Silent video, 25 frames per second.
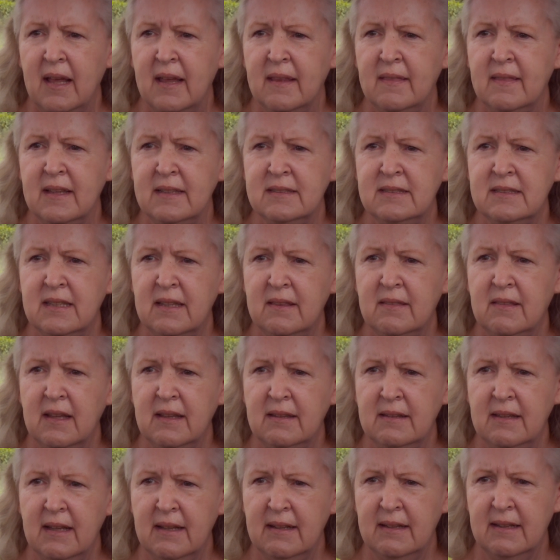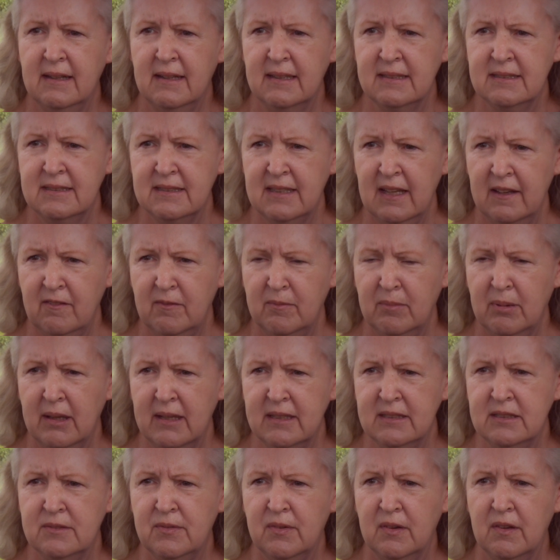And they said they needed a safe
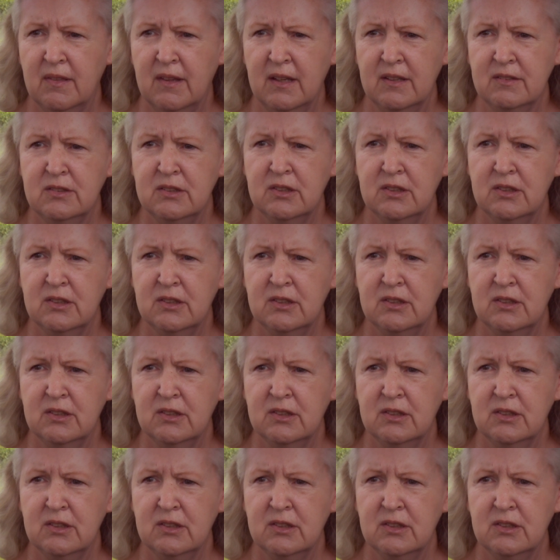place for their